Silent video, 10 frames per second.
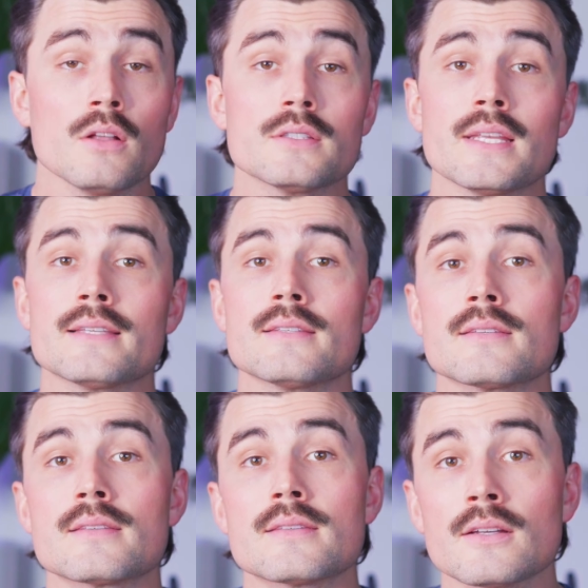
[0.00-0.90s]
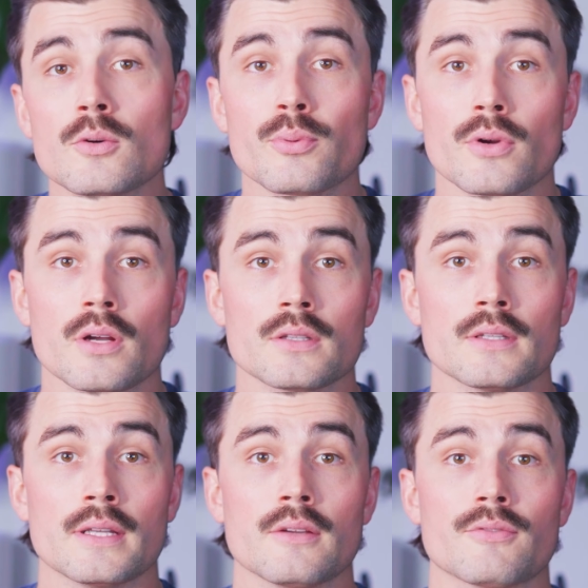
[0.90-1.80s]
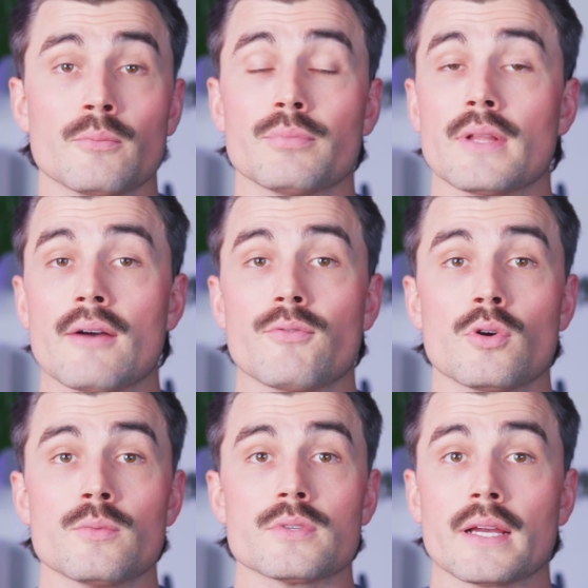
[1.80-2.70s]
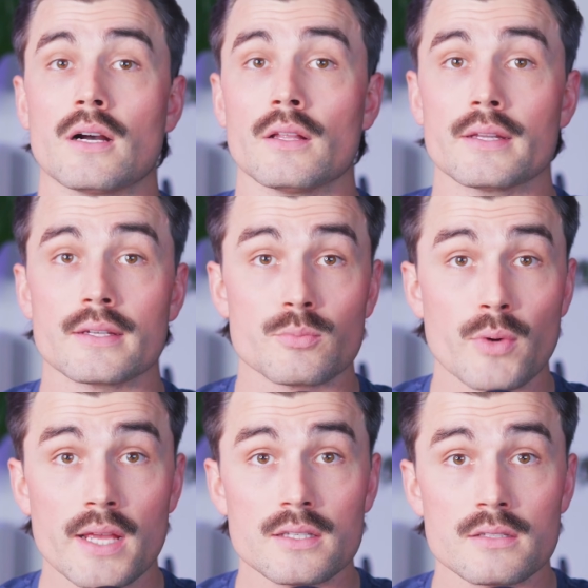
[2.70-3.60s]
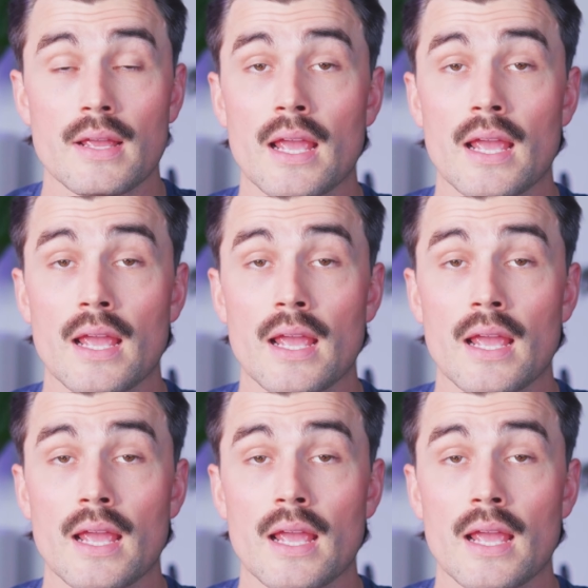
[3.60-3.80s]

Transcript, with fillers: All it takes is a single product link from platforms like AliExpress,